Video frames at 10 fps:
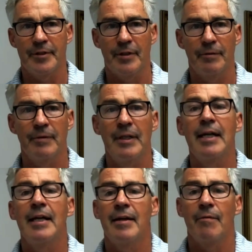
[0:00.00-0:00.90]
So,
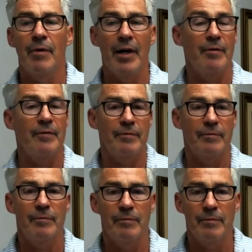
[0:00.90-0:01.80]
well, I
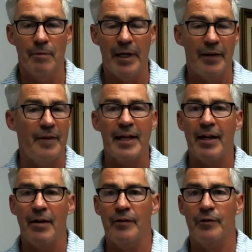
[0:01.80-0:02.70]
want to
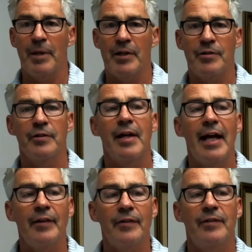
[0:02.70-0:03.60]
thank our special
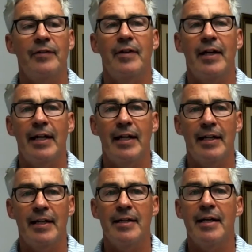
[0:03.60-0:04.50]
guests
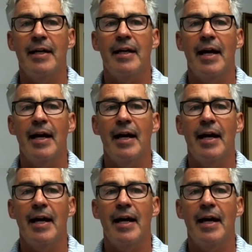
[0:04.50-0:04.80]
and